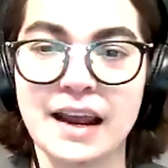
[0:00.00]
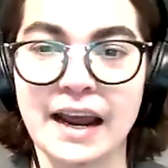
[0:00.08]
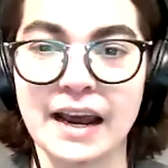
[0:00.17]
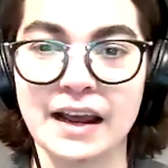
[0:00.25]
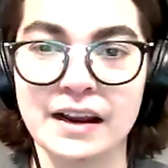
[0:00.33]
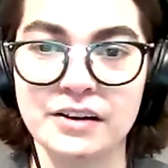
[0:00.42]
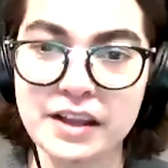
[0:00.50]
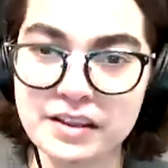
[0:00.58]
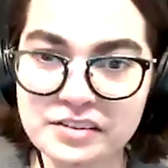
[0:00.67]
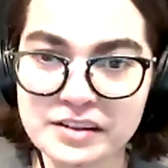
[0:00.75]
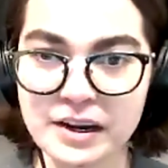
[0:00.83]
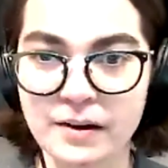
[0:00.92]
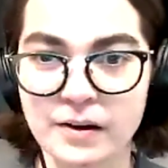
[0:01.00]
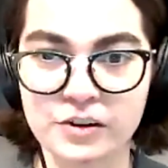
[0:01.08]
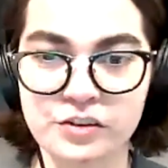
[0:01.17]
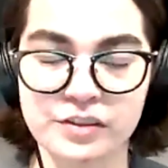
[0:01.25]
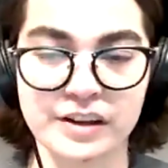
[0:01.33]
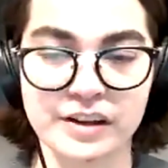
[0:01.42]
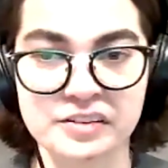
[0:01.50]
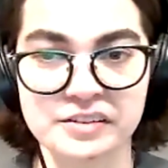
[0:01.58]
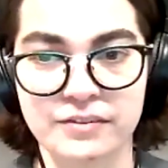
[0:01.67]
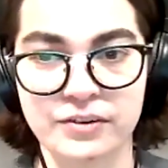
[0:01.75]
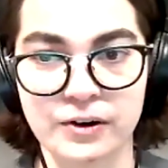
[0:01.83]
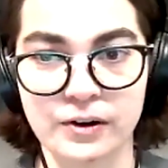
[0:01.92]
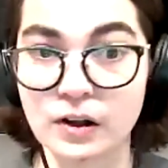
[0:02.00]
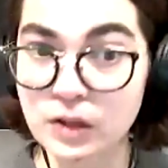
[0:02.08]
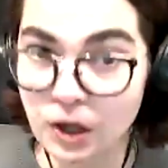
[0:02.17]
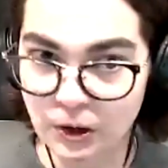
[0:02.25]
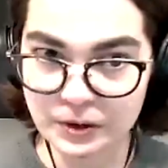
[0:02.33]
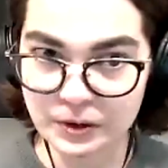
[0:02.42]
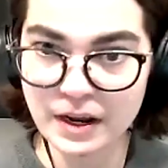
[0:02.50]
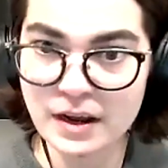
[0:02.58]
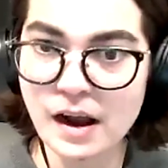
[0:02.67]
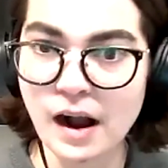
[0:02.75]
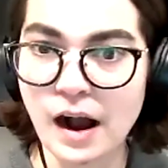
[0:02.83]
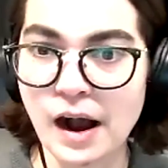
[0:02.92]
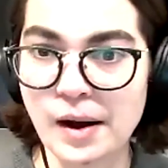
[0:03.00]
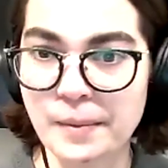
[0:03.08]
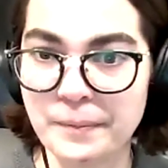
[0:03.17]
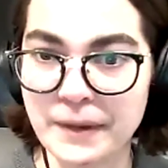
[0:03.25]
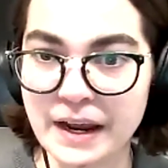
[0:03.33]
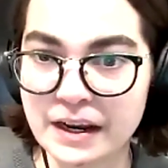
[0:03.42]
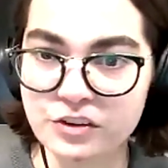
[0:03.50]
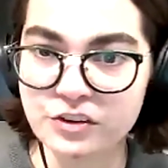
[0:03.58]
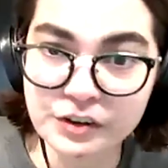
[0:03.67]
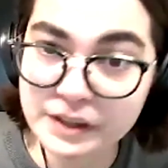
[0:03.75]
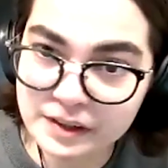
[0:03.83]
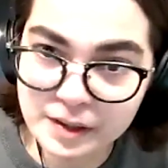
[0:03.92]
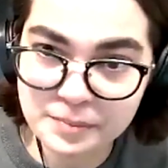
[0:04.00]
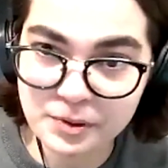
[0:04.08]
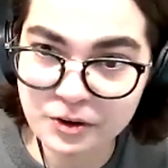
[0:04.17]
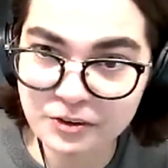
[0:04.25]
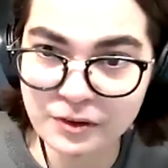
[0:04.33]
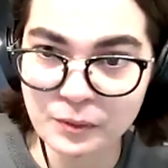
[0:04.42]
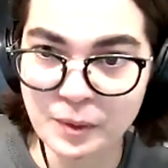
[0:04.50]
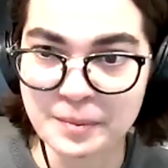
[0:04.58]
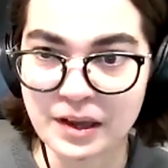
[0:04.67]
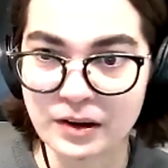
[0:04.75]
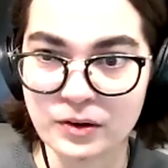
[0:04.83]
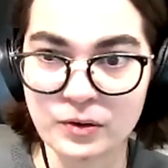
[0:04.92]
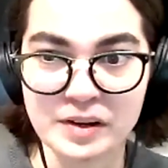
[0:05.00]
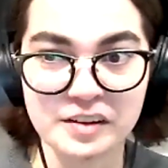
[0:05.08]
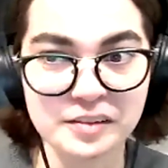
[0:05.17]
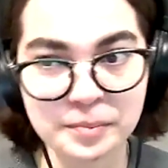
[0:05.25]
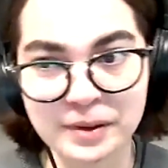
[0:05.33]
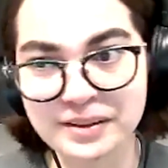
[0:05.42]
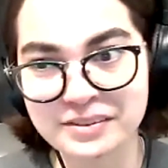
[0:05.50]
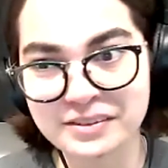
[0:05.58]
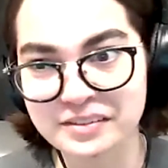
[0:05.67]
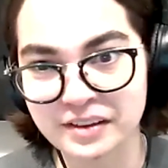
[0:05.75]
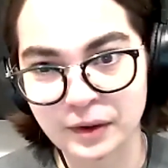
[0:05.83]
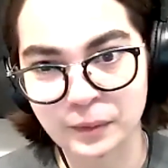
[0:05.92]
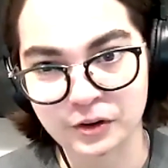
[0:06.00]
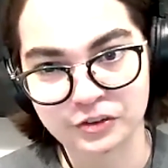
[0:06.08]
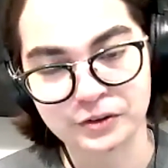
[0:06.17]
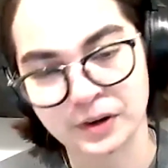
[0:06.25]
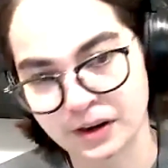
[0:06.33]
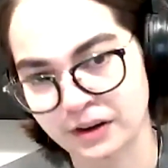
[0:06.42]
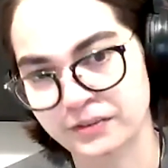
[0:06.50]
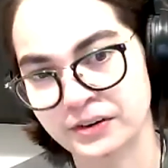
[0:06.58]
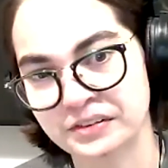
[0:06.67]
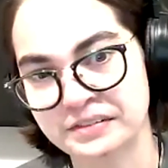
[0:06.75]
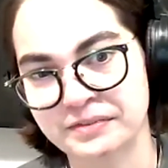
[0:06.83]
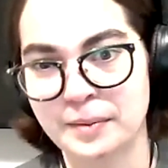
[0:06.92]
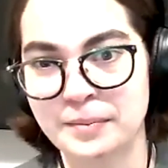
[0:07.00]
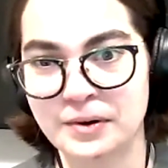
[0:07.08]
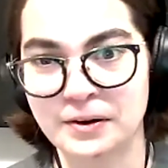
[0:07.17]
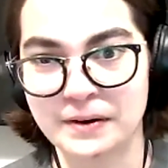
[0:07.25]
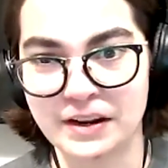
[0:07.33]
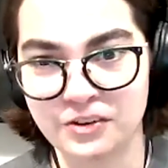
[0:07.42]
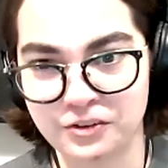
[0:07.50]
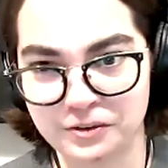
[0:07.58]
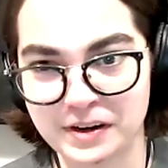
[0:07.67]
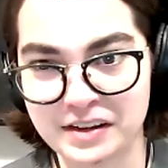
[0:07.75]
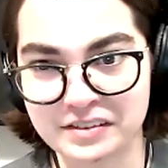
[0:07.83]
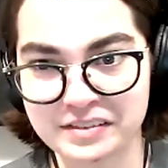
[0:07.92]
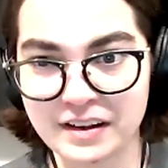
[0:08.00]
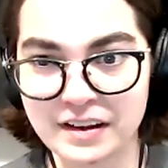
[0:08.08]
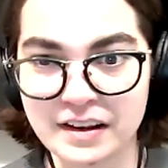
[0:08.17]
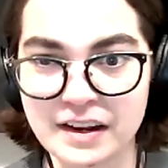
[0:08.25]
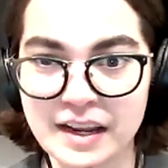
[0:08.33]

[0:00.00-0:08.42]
And in this carriage, they discover alone a chillingly beautiful woman who needs a place to stay while she recovers from her injuries.